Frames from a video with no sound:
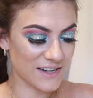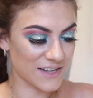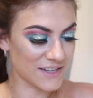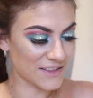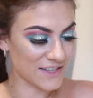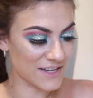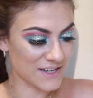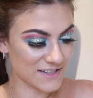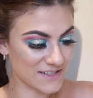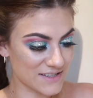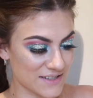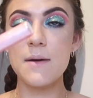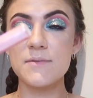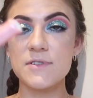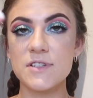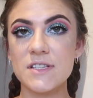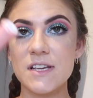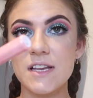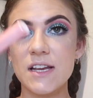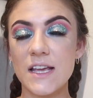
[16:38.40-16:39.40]
I like that. I'm
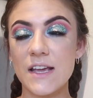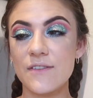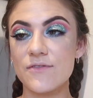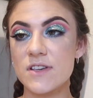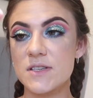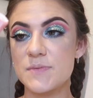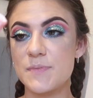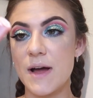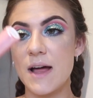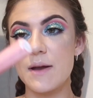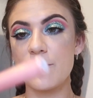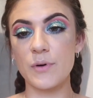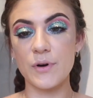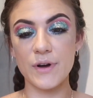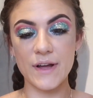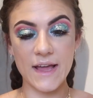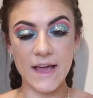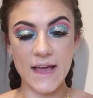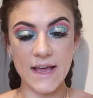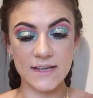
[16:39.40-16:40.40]
just gonna give this bad
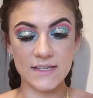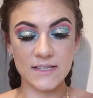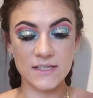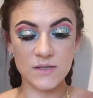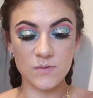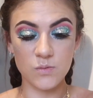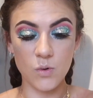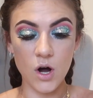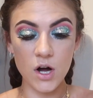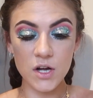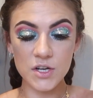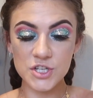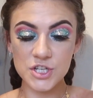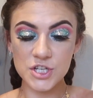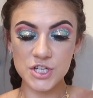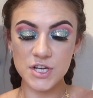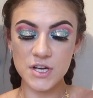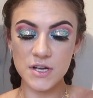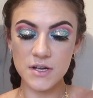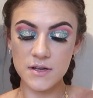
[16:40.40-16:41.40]
boy a
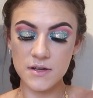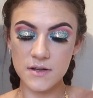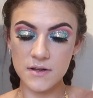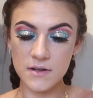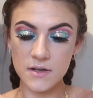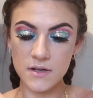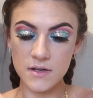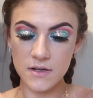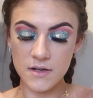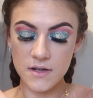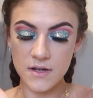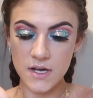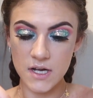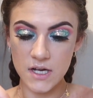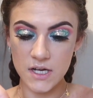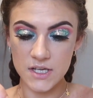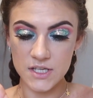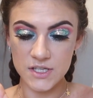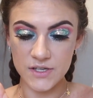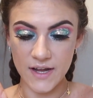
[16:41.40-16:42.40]
swatch
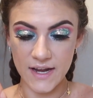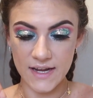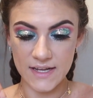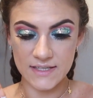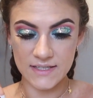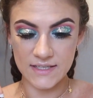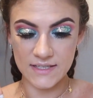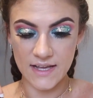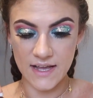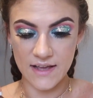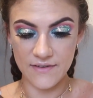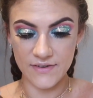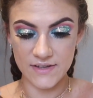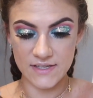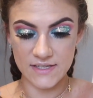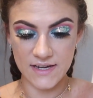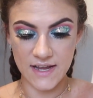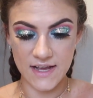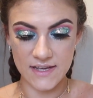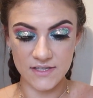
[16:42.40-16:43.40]
so I can see if
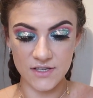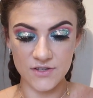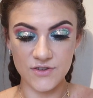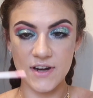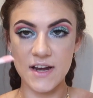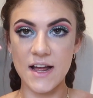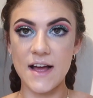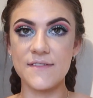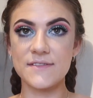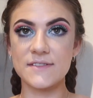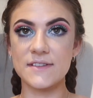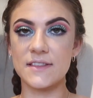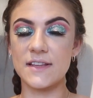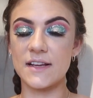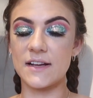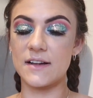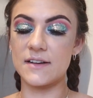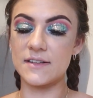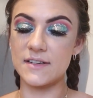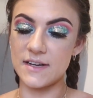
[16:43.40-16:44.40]
it's necessary to have
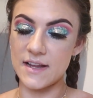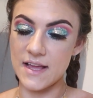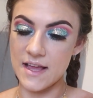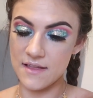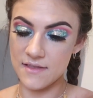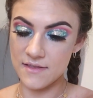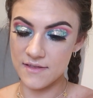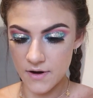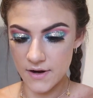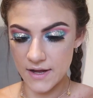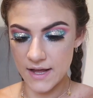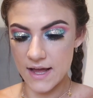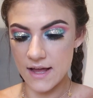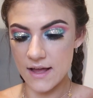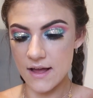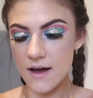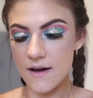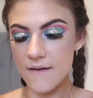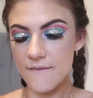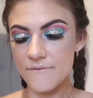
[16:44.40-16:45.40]
something underneath. Okay,
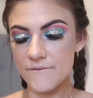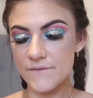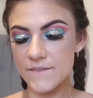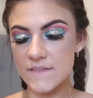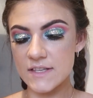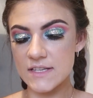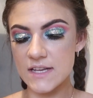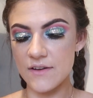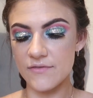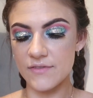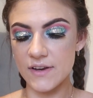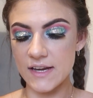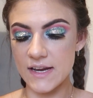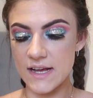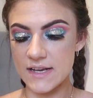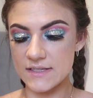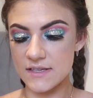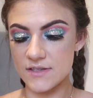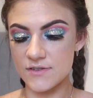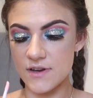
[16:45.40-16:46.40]
yeah, definitely
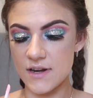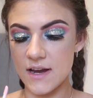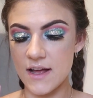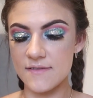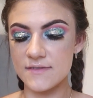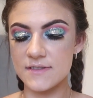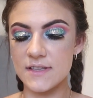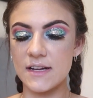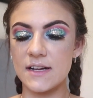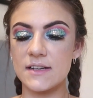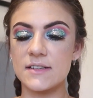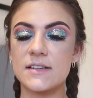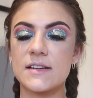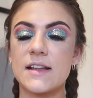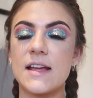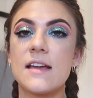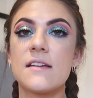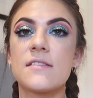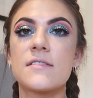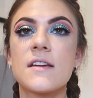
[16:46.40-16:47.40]
necessary to have something
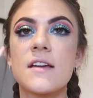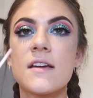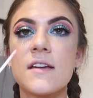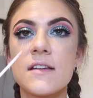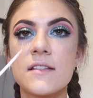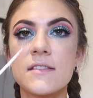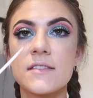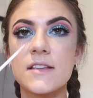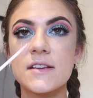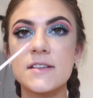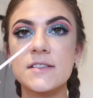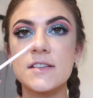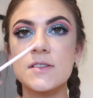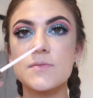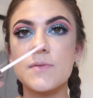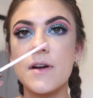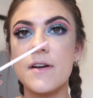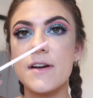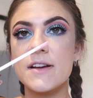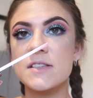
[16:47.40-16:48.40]
underneath. This is
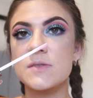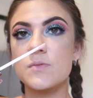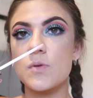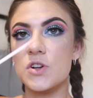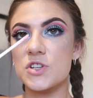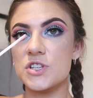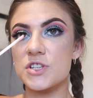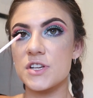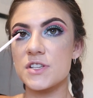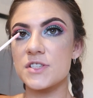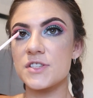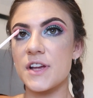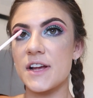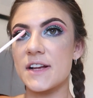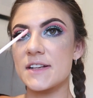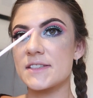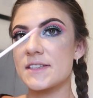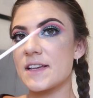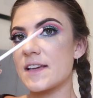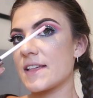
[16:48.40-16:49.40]
where I swatched it, so you
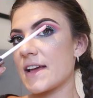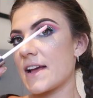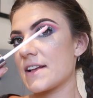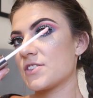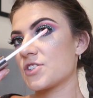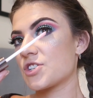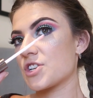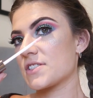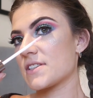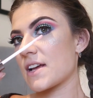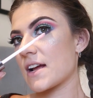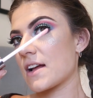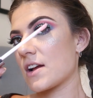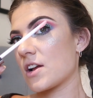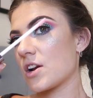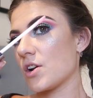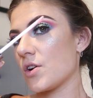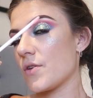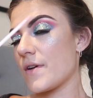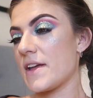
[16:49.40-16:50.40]
can see there it's just like a
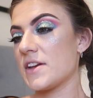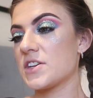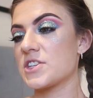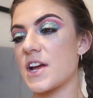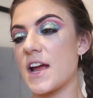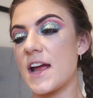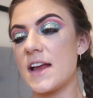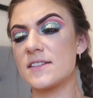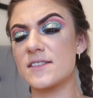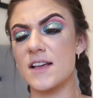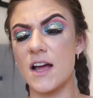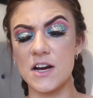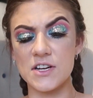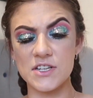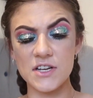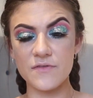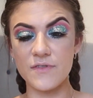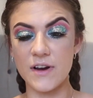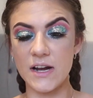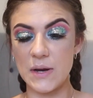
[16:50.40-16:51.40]
glowy shade. It's
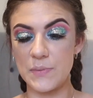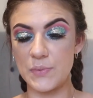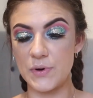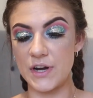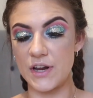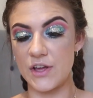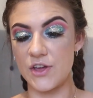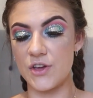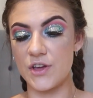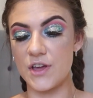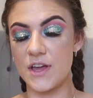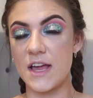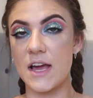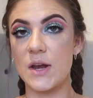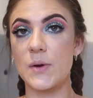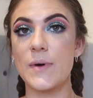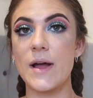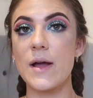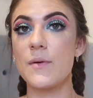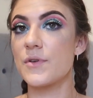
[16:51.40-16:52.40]
actually really pretty. You could
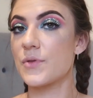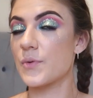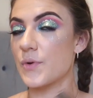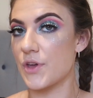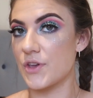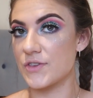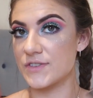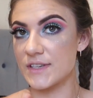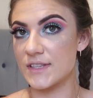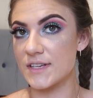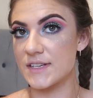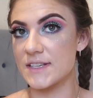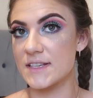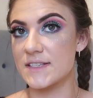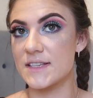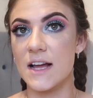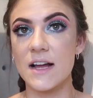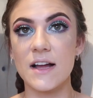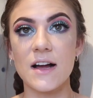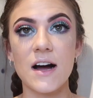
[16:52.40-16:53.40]
get away with using this
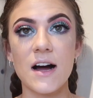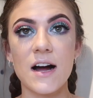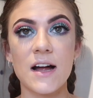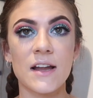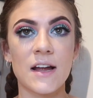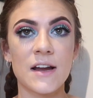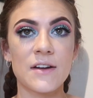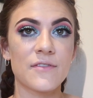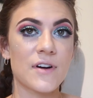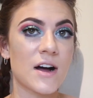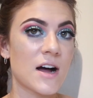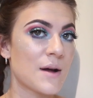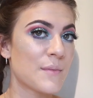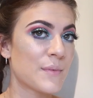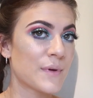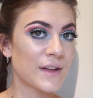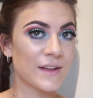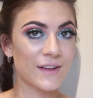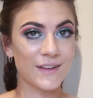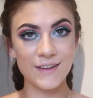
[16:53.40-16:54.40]
as like a highlighter vibe
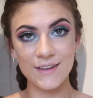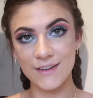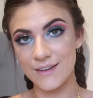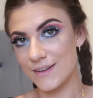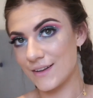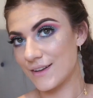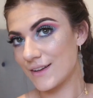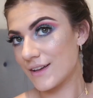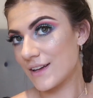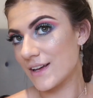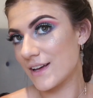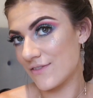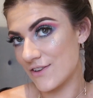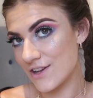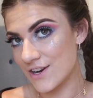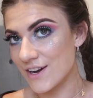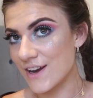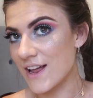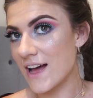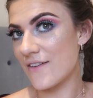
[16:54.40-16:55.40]
if
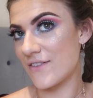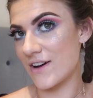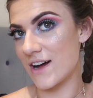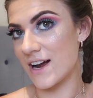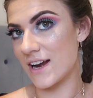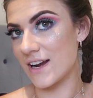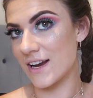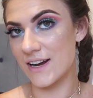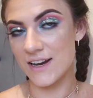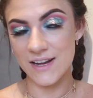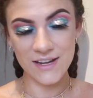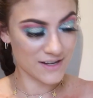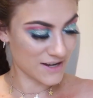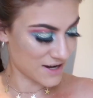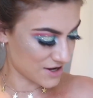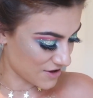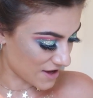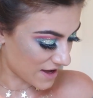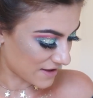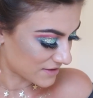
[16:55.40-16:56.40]
you didn't have a highlighter
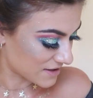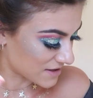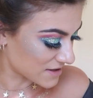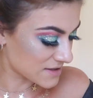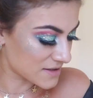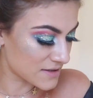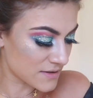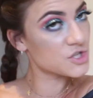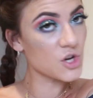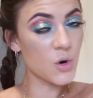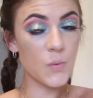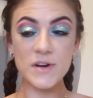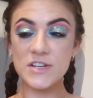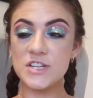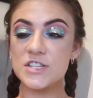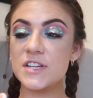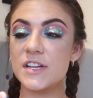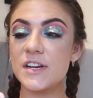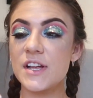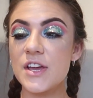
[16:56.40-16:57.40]
and you had this. So we're
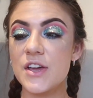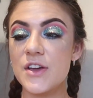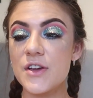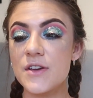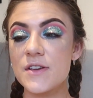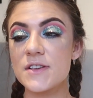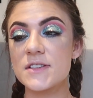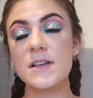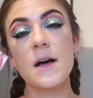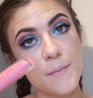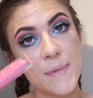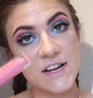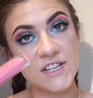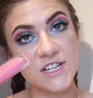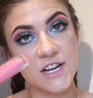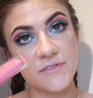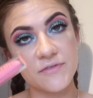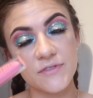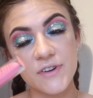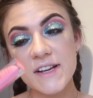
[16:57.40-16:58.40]
just gonna use my
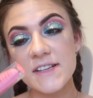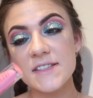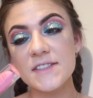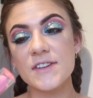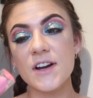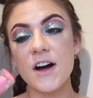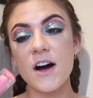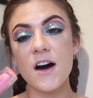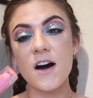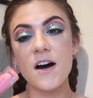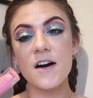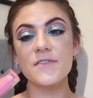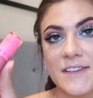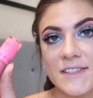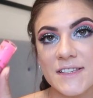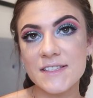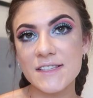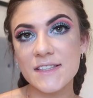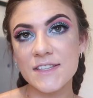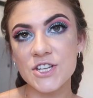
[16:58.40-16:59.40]
Jeffree Star.
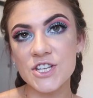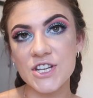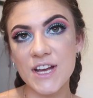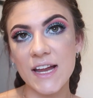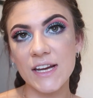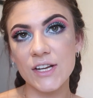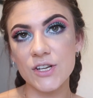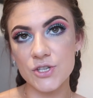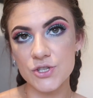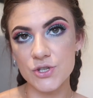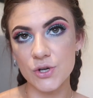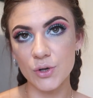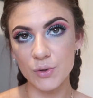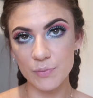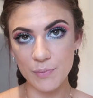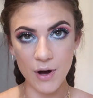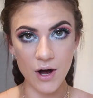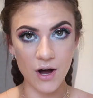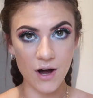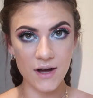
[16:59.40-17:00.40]
This is in the shade
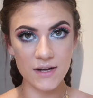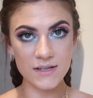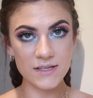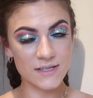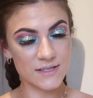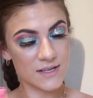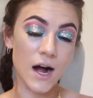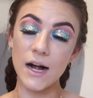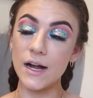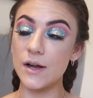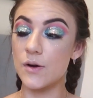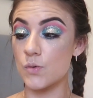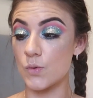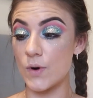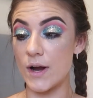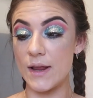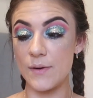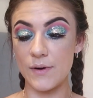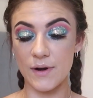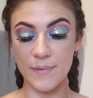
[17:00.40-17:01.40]
Doll Parts. I
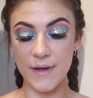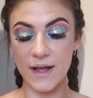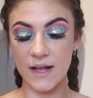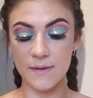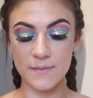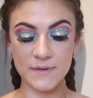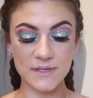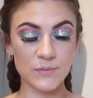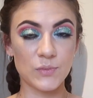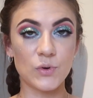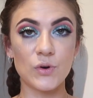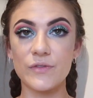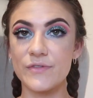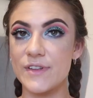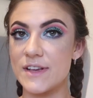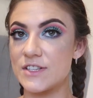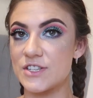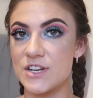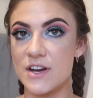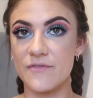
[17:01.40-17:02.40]
really wanna pick up some more of
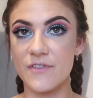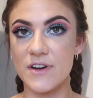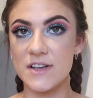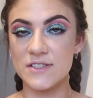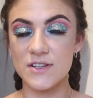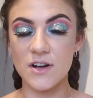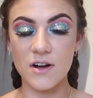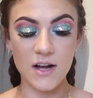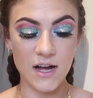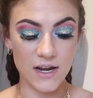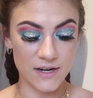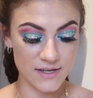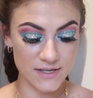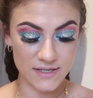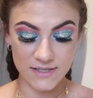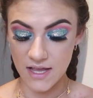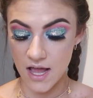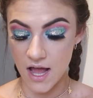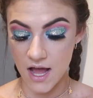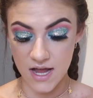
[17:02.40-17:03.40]
these Jeffree Star
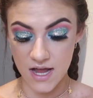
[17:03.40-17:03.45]
colors.